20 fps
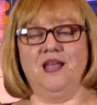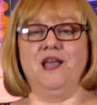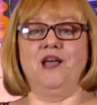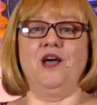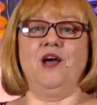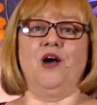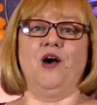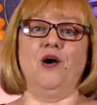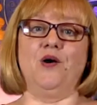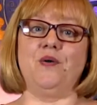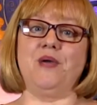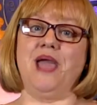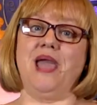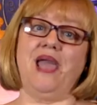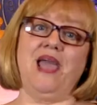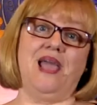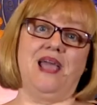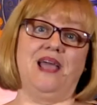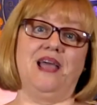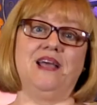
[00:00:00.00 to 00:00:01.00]

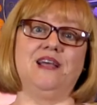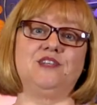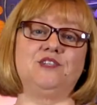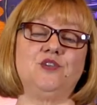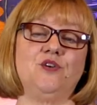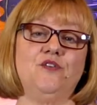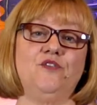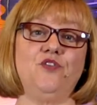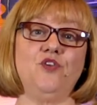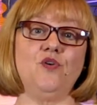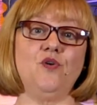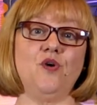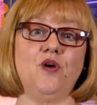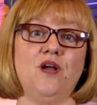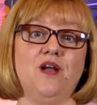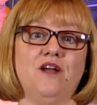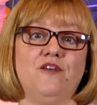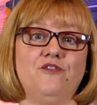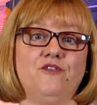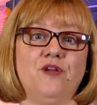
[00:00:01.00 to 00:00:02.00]
Okay, so if you
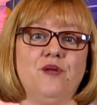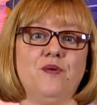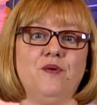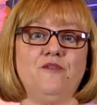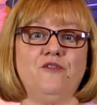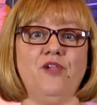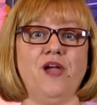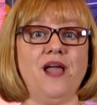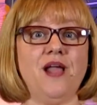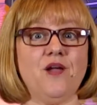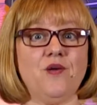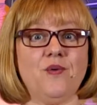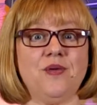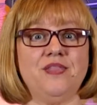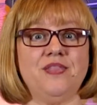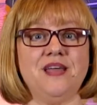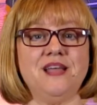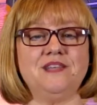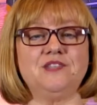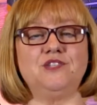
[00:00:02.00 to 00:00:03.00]
are a frequent flyer
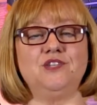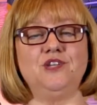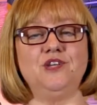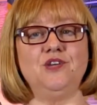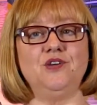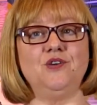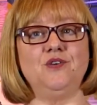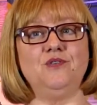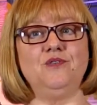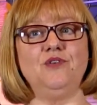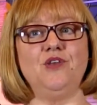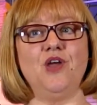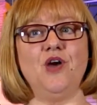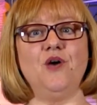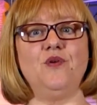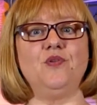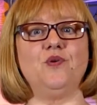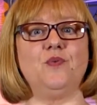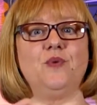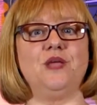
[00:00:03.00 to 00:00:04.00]
with us, you
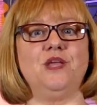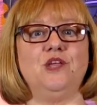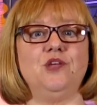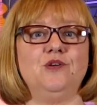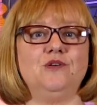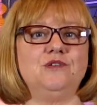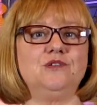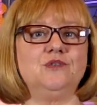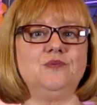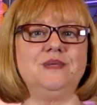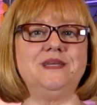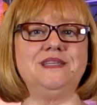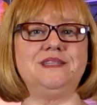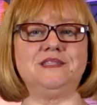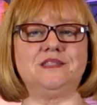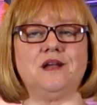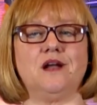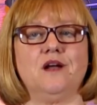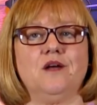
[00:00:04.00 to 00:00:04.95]
know that we usually start